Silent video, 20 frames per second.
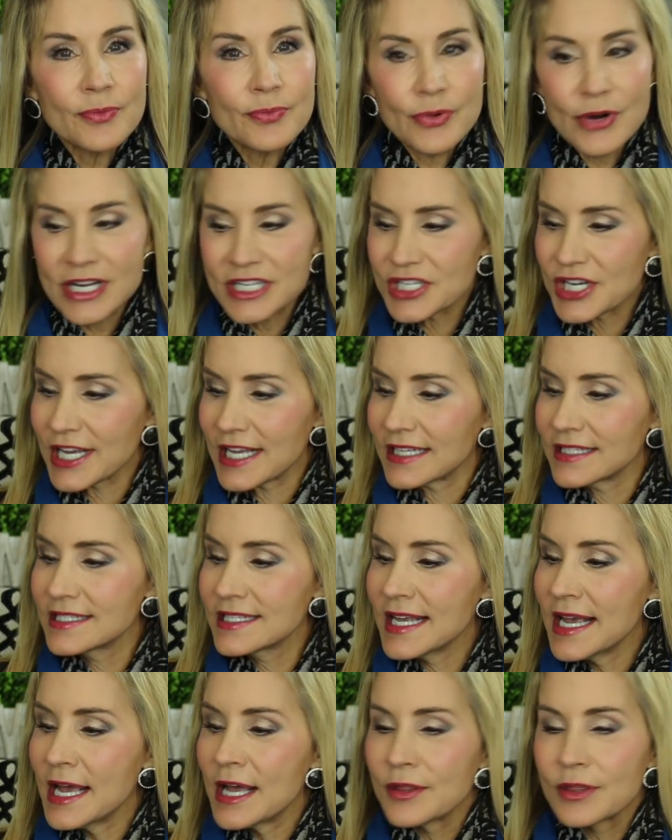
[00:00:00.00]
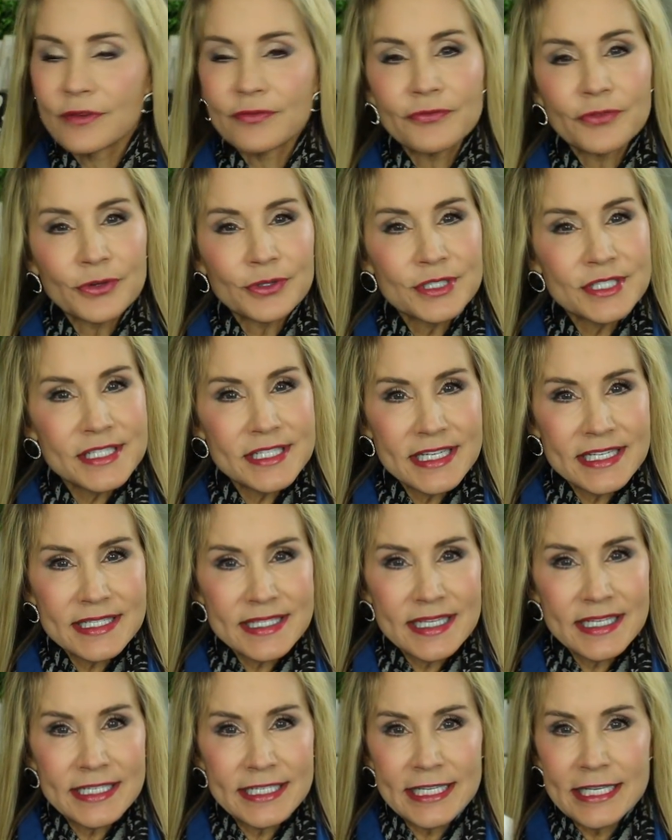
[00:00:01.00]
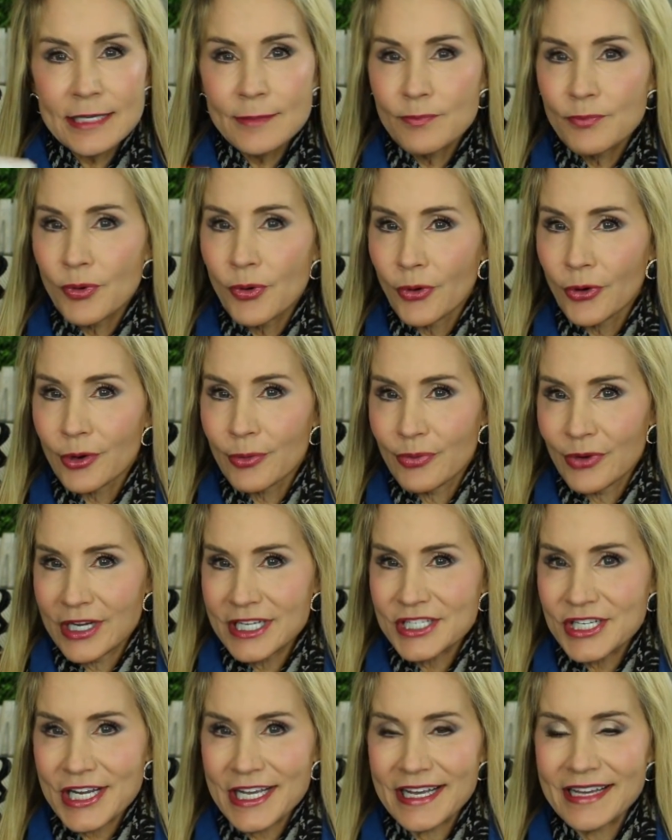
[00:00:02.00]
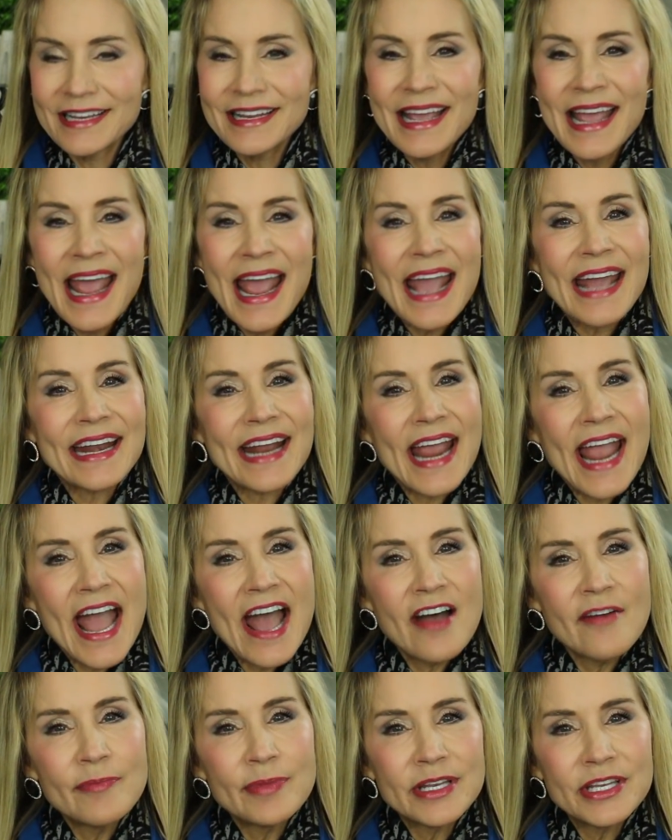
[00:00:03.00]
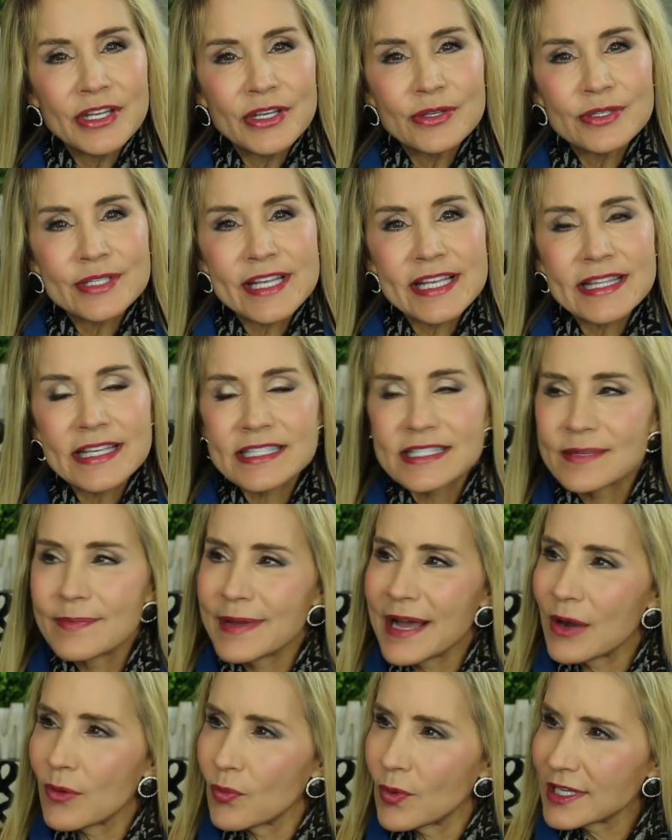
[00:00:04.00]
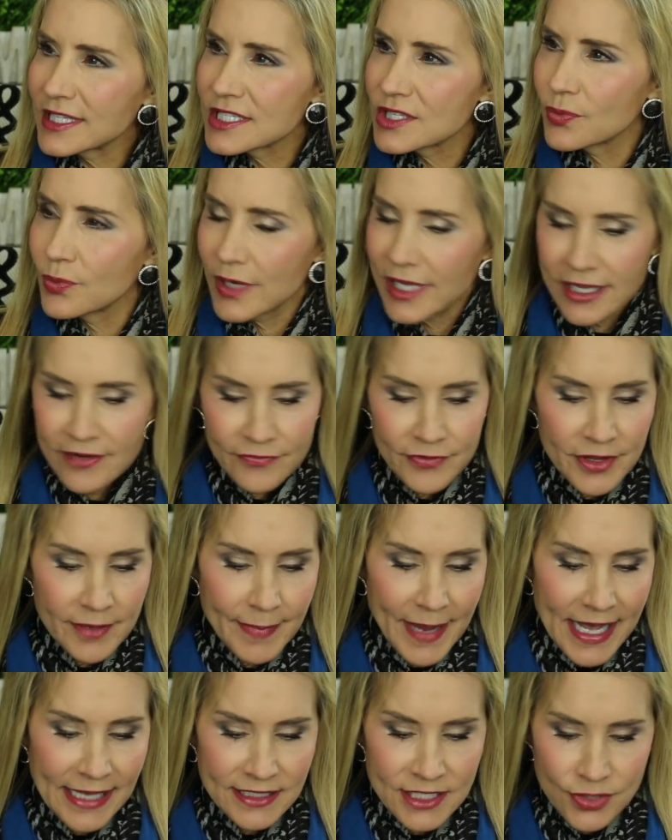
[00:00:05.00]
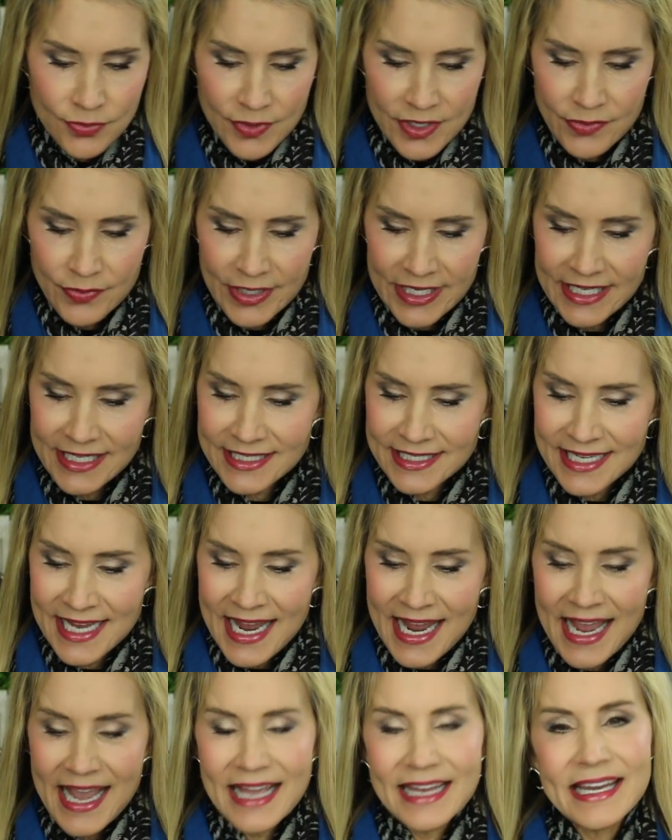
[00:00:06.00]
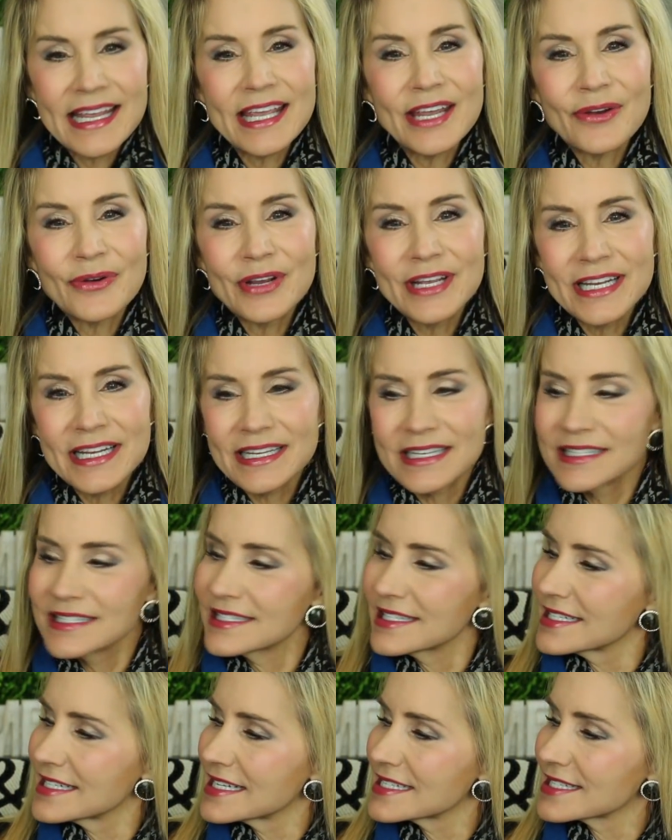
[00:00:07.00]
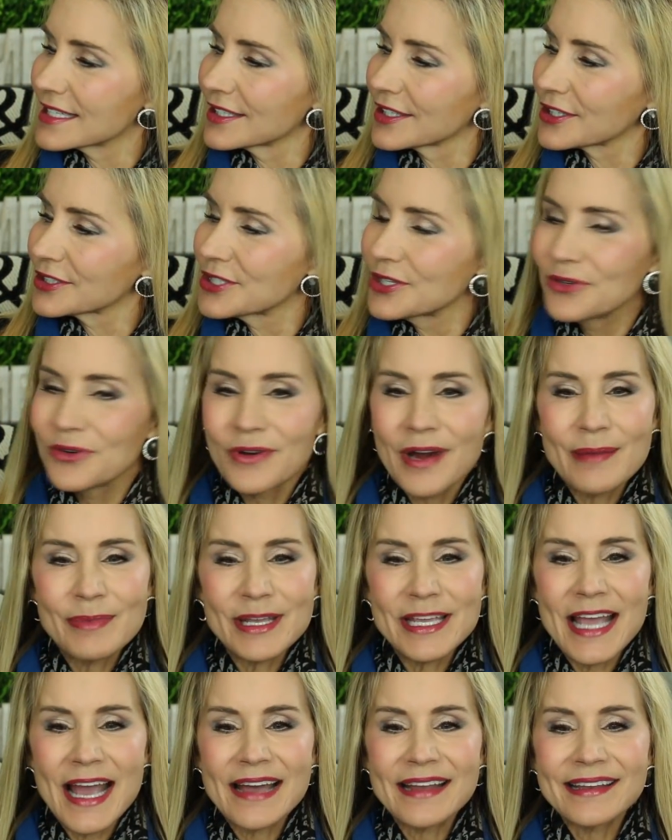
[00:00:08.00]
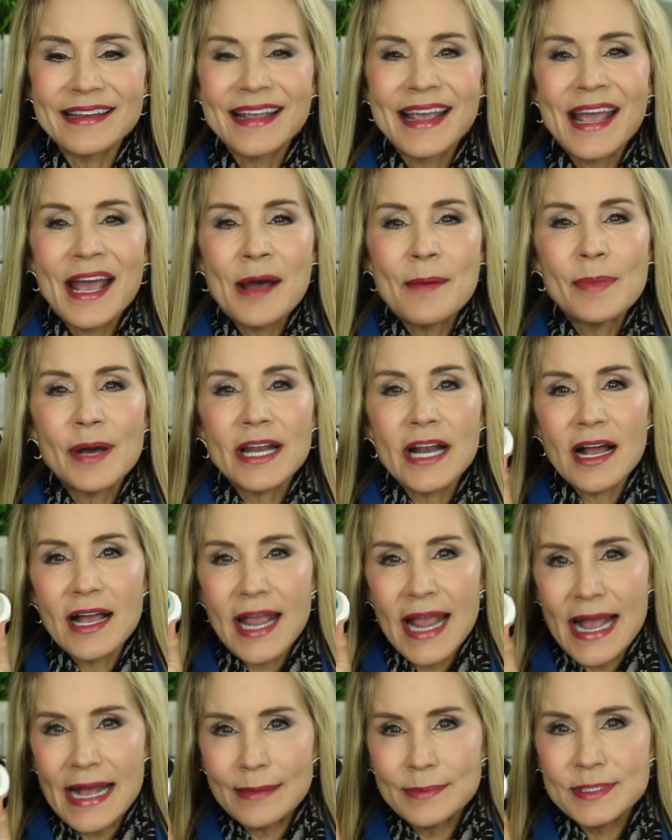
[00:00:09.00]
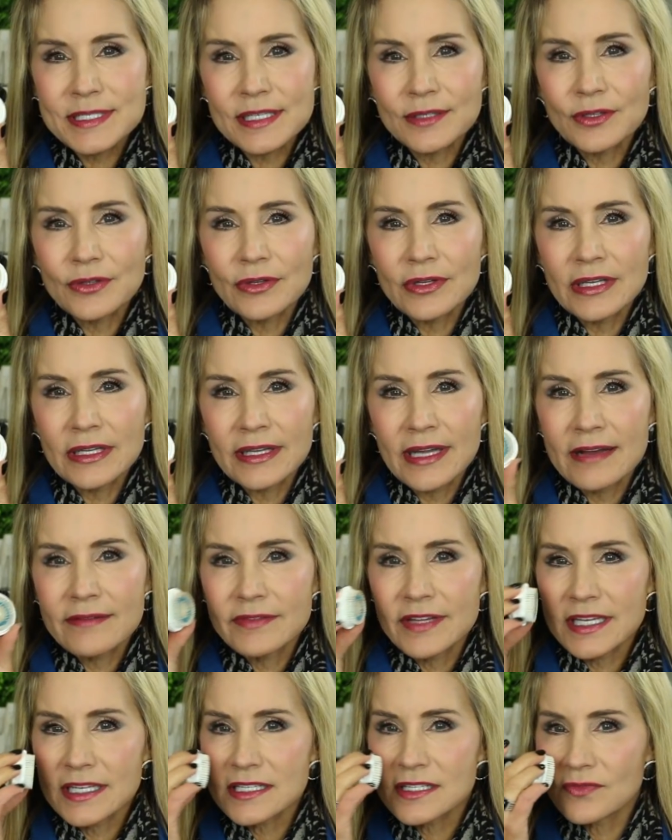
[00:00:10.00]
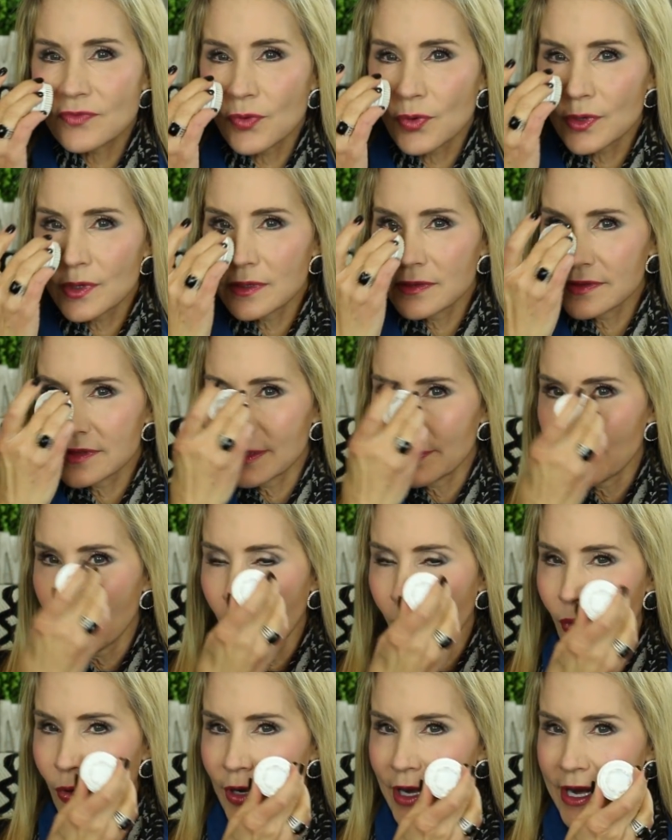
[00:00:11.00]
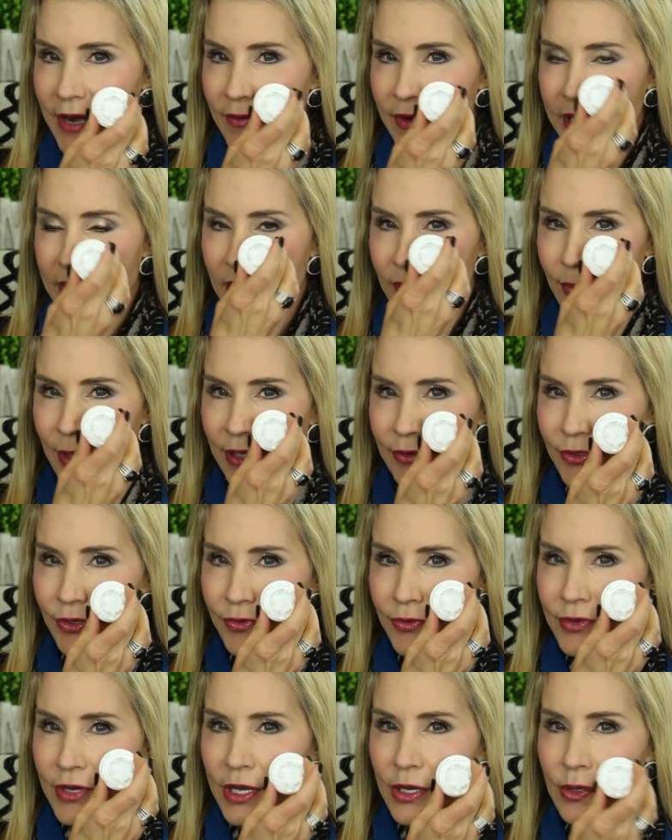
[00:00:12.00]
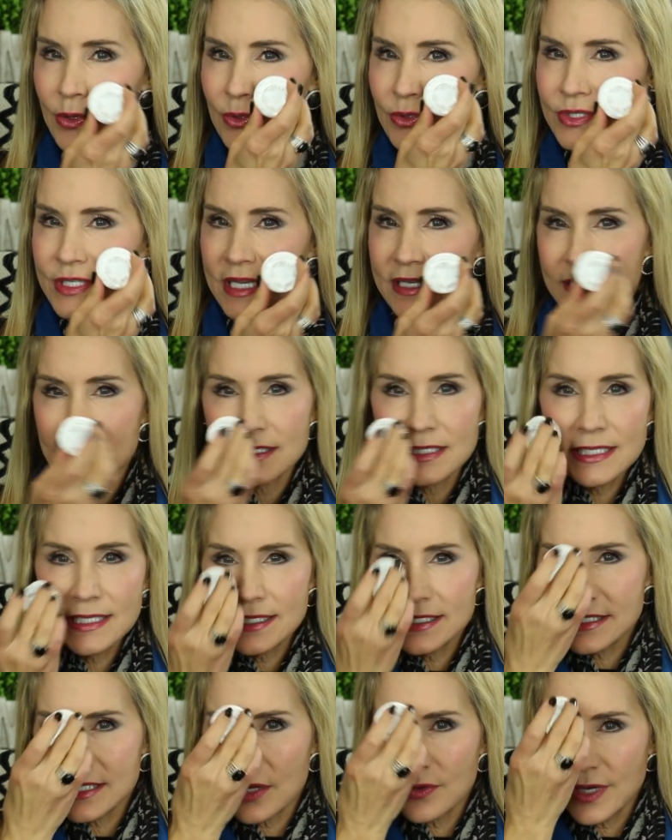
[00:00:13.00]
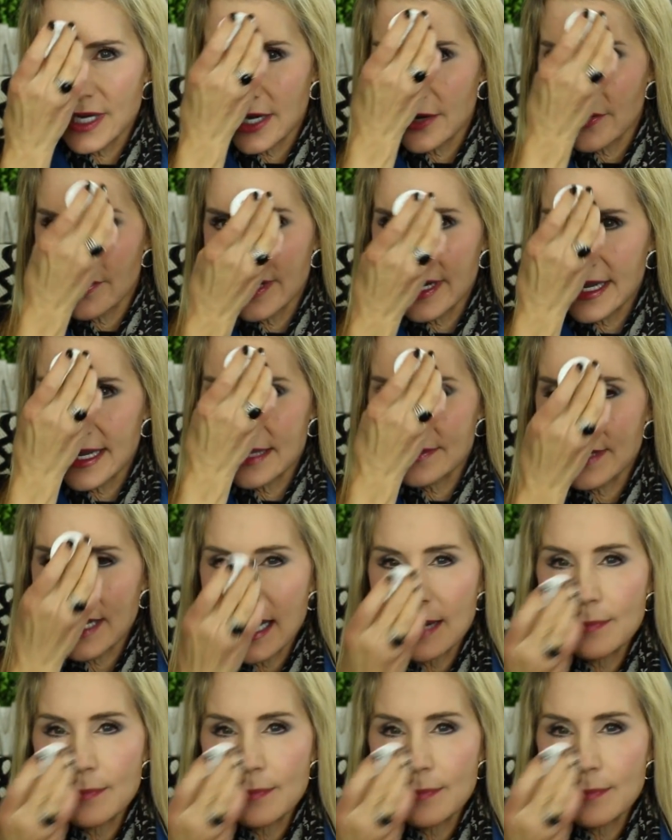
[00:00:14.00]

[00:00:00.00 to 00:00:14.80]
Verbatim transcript: brush heads the first is the deep pore brush head, and I have been using this about once a week for the past three weeks, and here it is. It doesn't look too grubby yet, but I absolutely love this for the pore area around your nose and the T-zone area and the